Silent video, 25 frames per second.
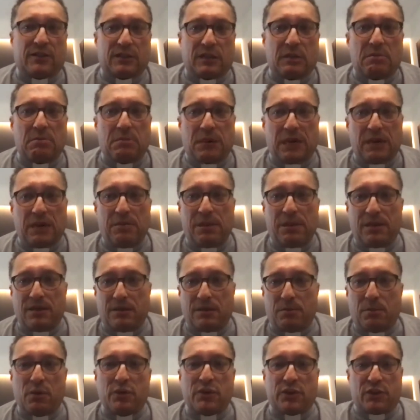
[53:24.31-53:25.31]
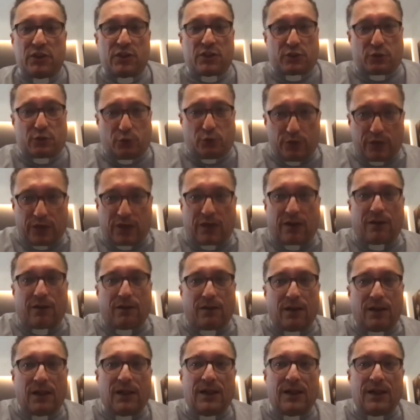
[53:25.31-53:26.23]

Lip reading: maybe the most historical,